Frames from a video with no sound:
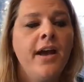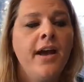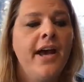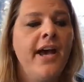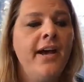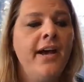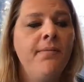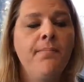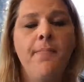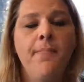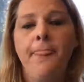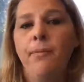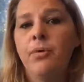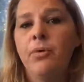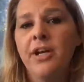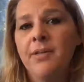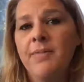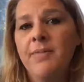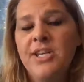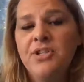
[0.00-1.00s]

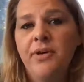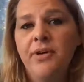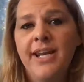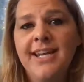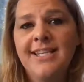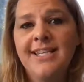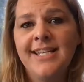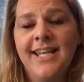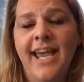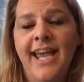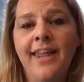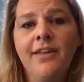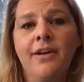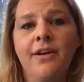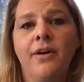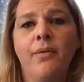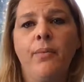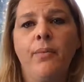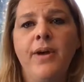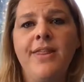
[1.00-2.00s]
We're going to be joining
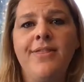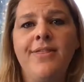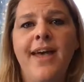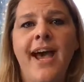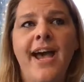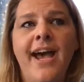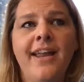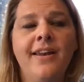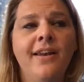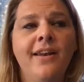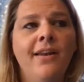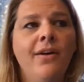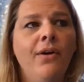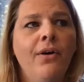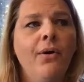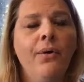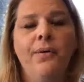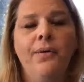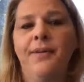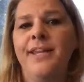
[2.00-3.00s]
together with that
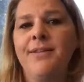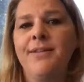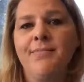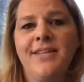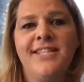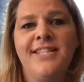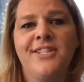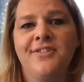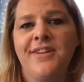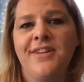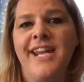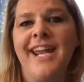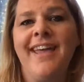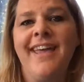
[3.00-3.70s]
holy mystery,